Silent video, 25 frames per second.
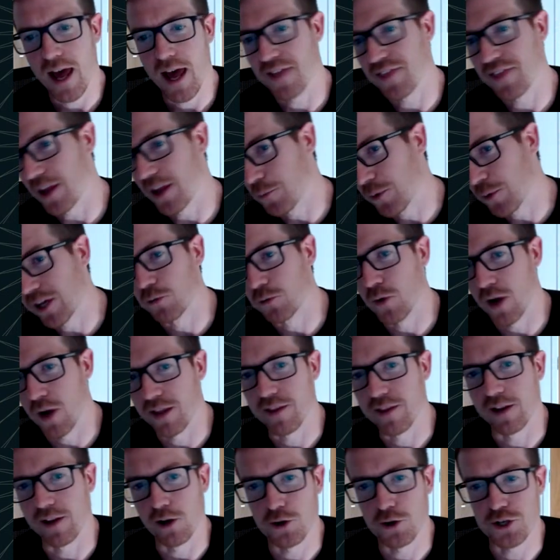And then we can
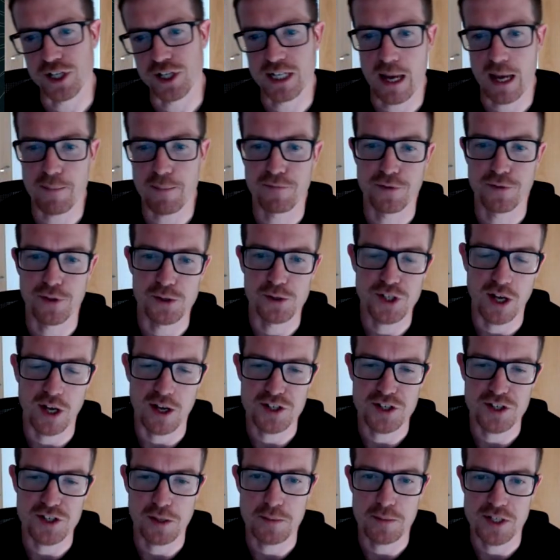run the logic app for those
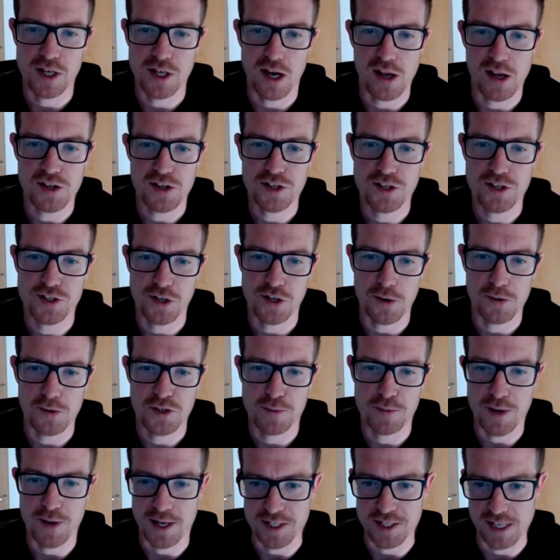custom tasks. So
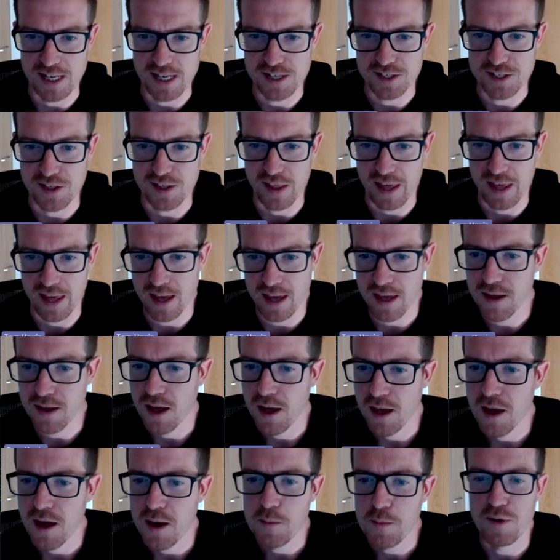some ideas there,
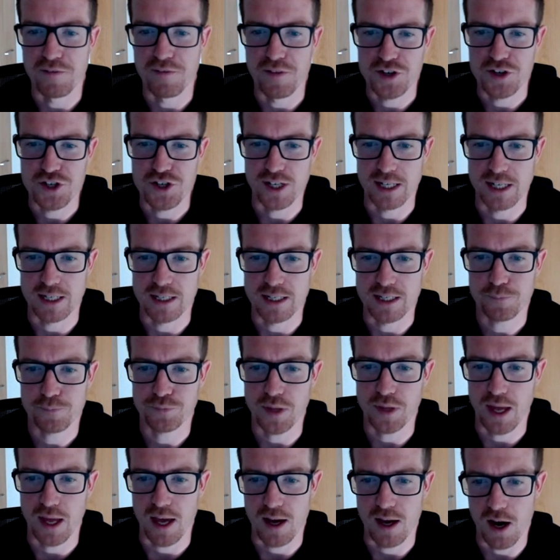provisioning
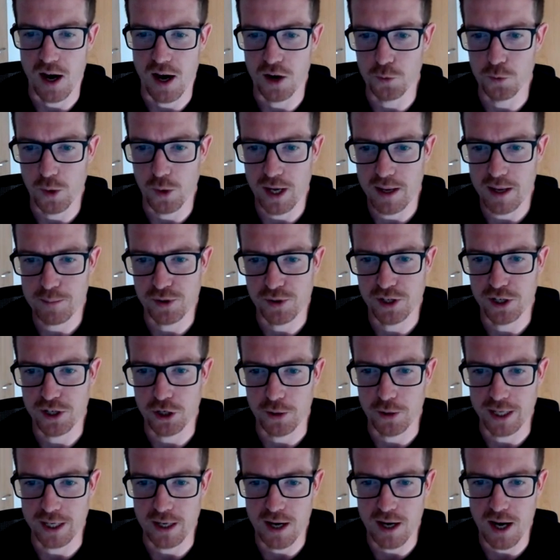hardware,
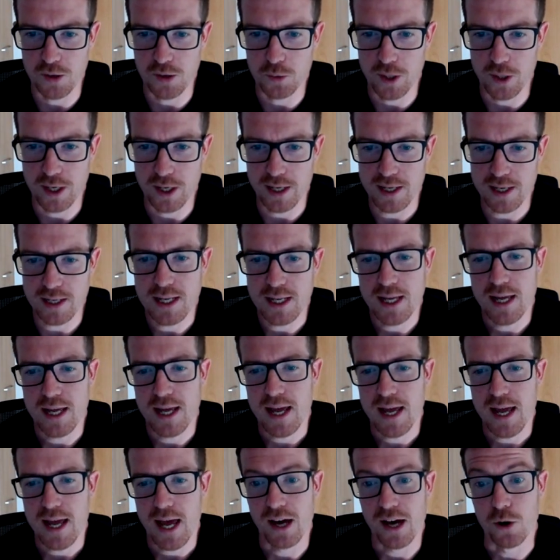procuring hardware,
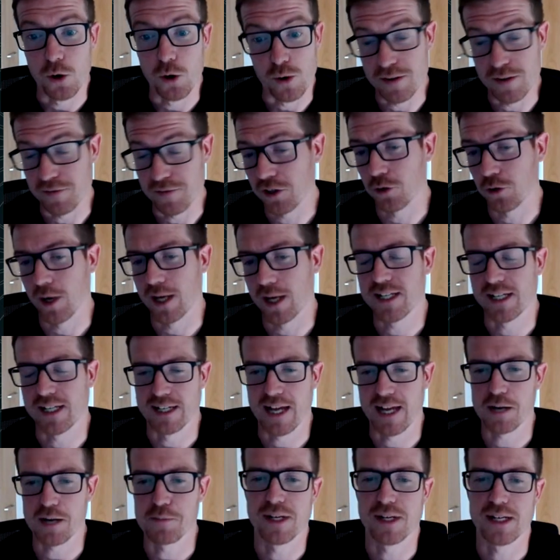or even creating
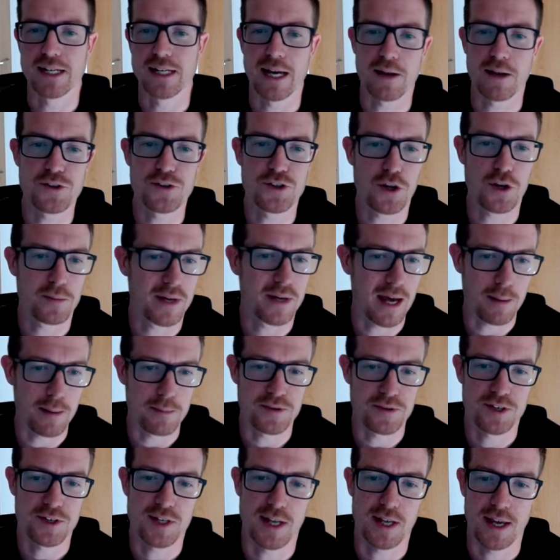an admin account. So
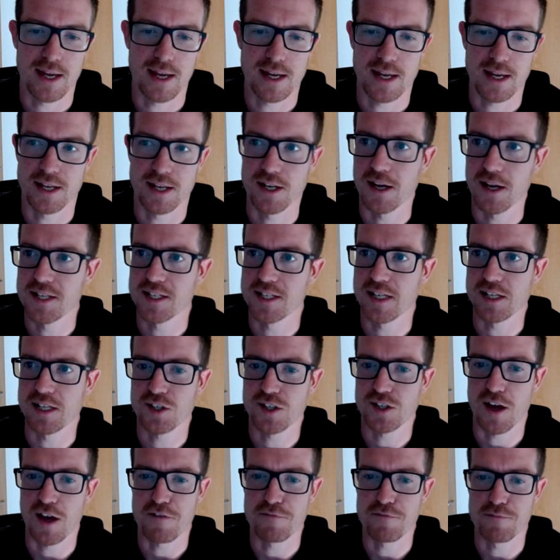perhaps an IT
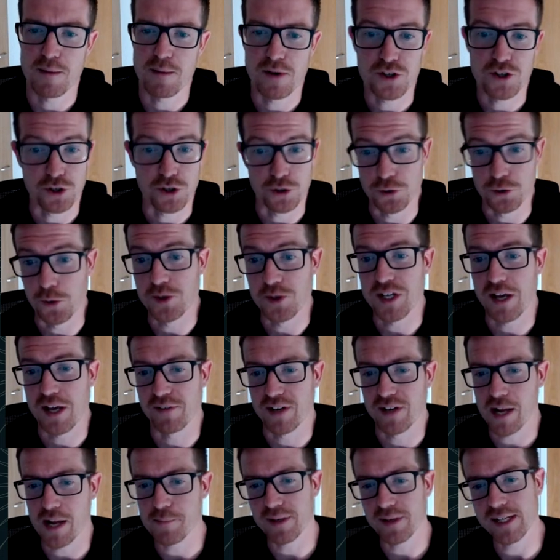staff member should always
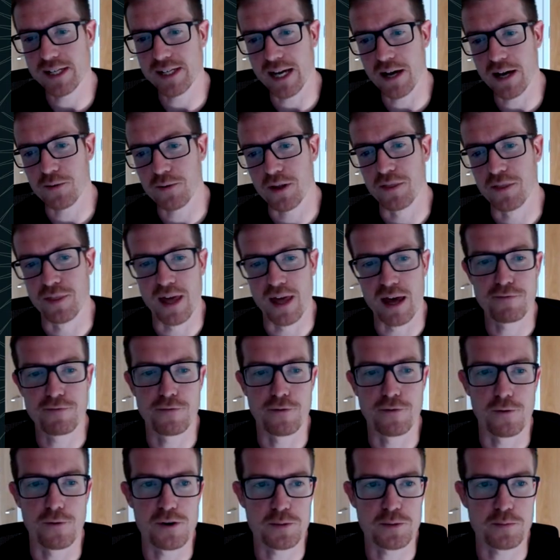have an admin account, and
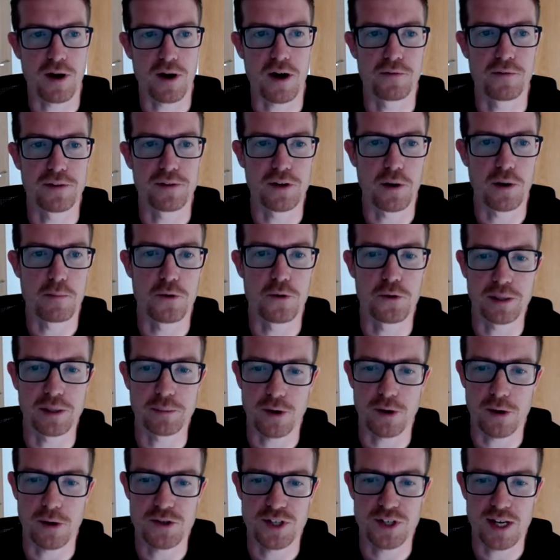therefore, as part of the
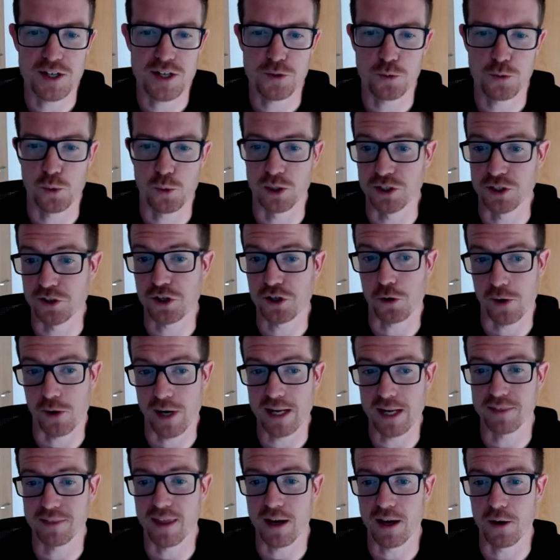onboarding process, we'll just
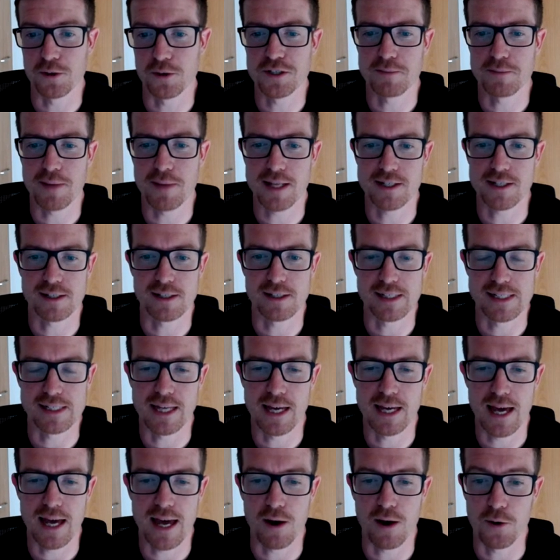create that
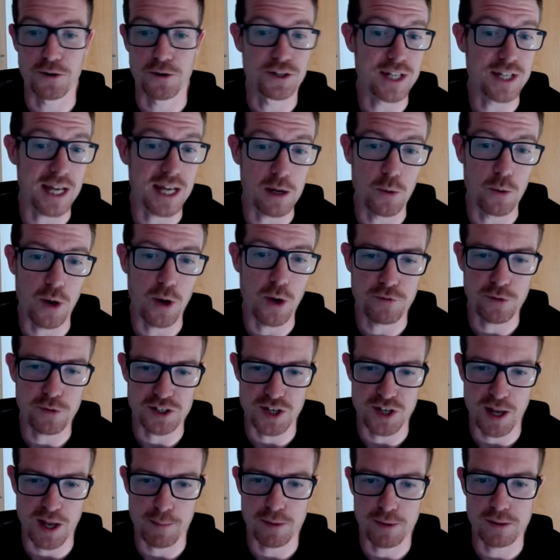automatically on day one, for
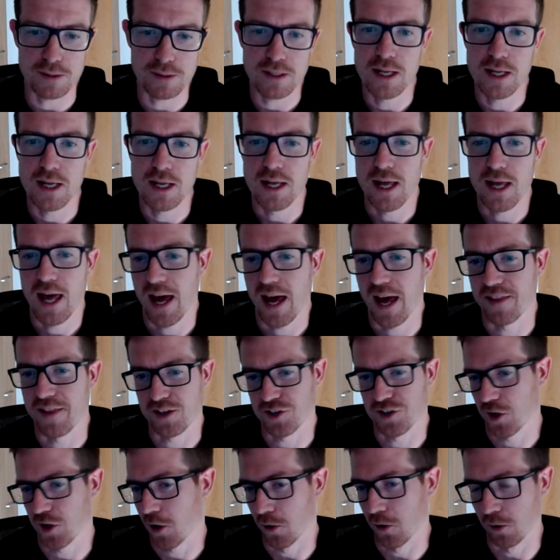example. And
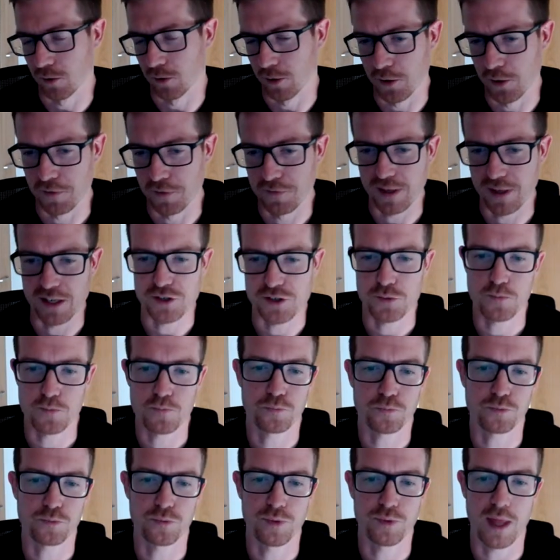there's a whole load of things
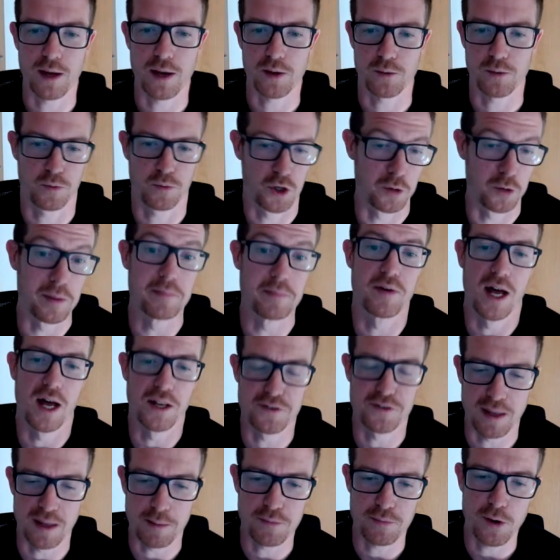that could be
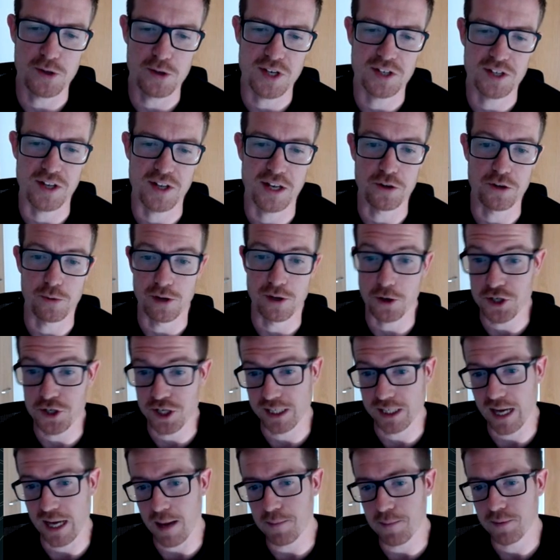part of that process under a
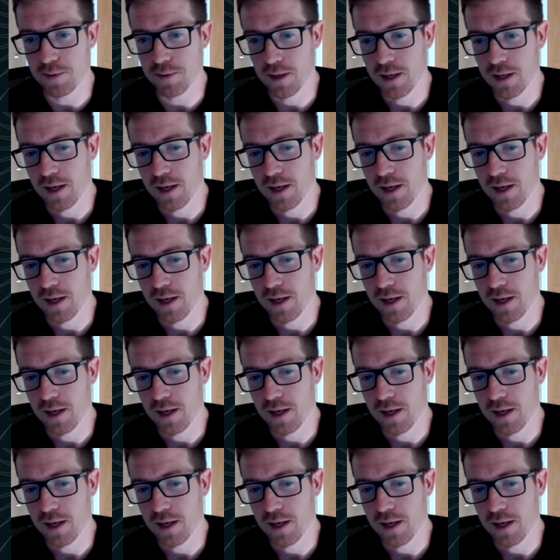logic app.